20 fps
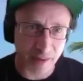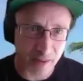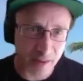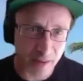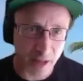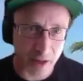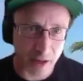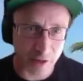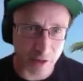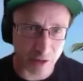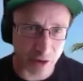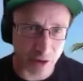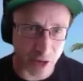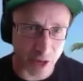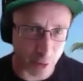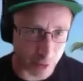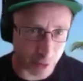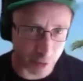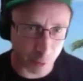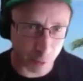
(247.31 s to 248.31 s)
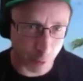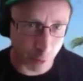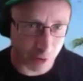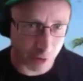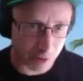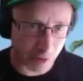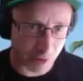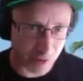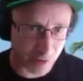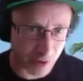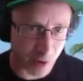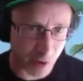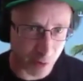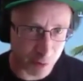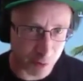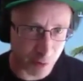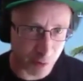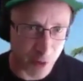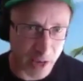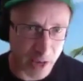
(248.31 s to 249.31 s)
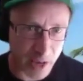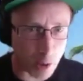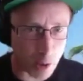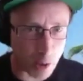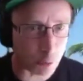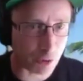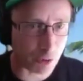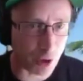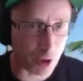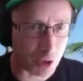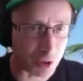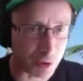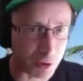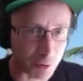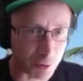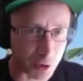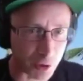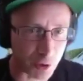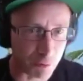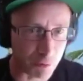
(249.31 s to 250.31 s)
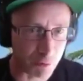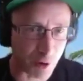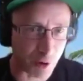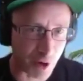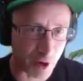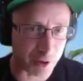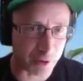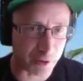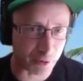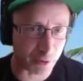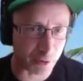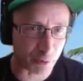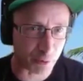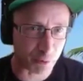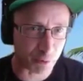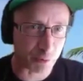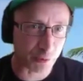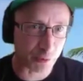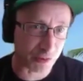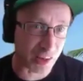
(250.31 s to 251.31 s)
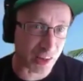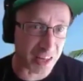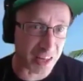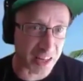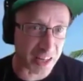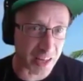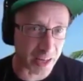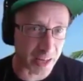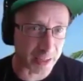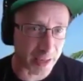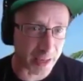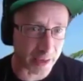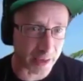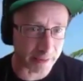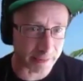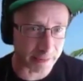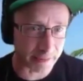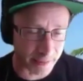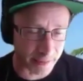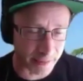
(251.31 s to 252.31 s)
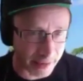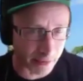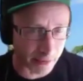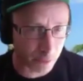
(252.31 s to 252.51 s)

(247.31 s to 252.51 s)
let Janelle express herself outside of the confines of Cindy, I guess. And that's